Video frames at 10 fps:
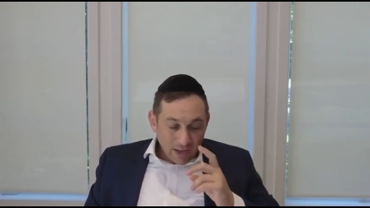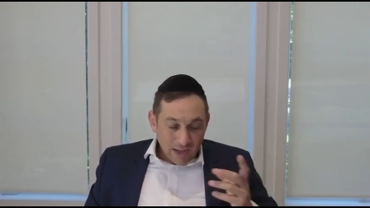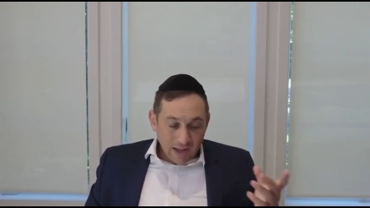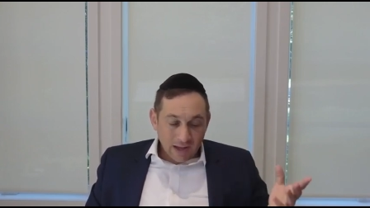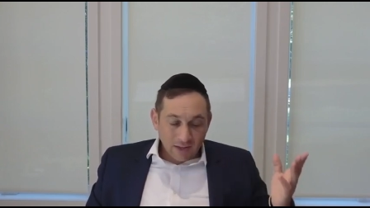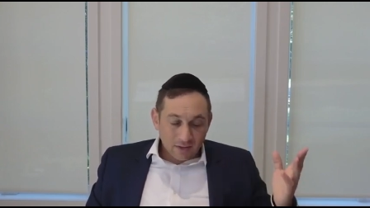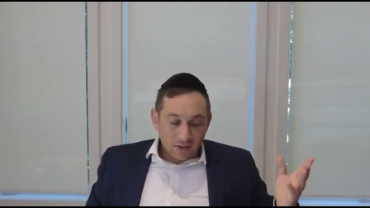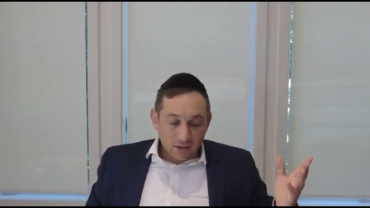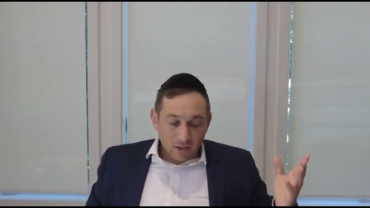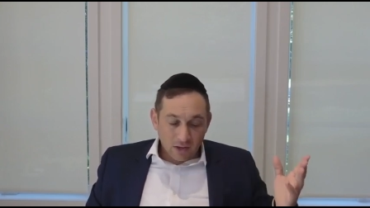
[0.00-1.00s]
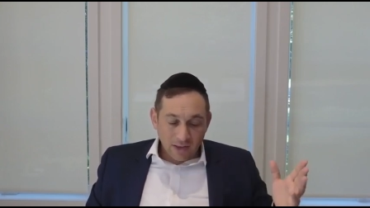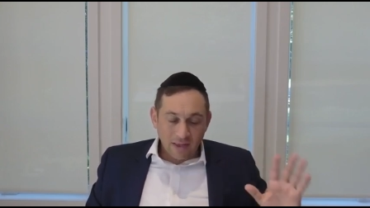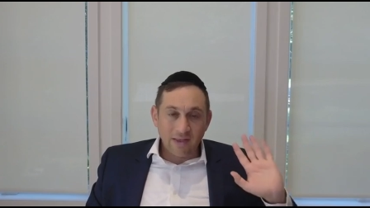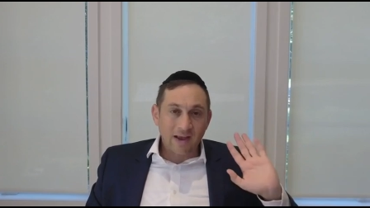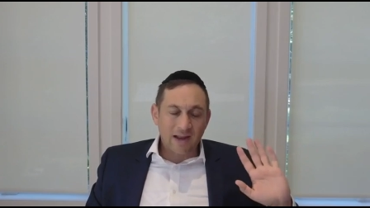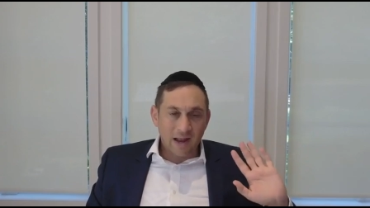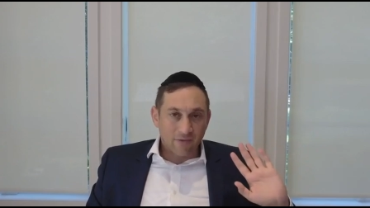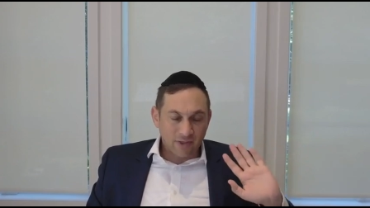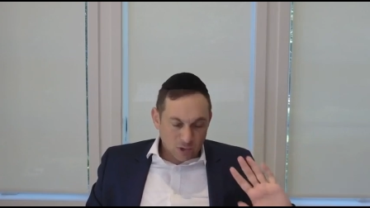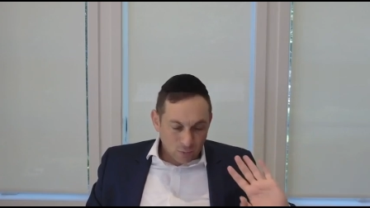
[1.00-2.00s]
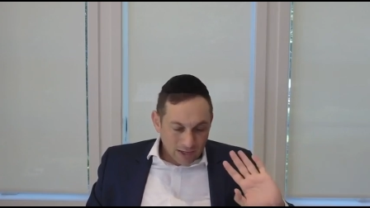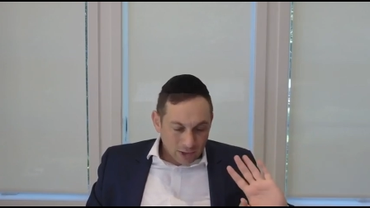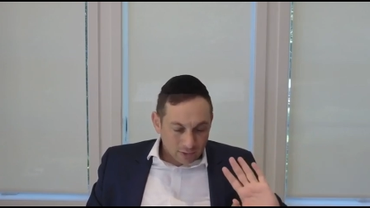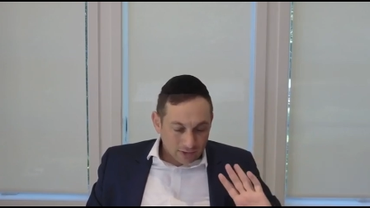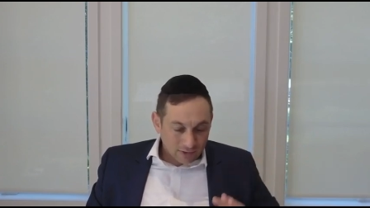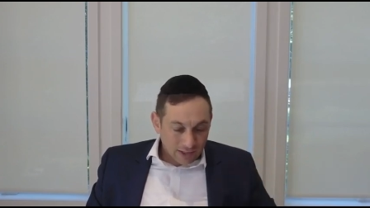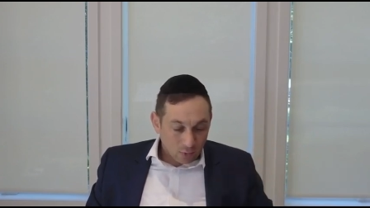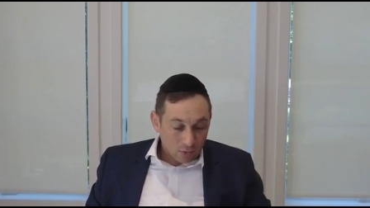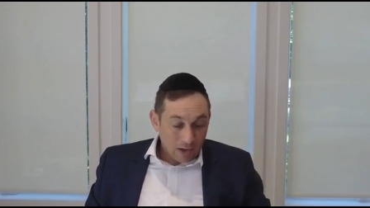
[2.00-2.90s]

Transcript: and uh, egg and a half. That's what we got until now.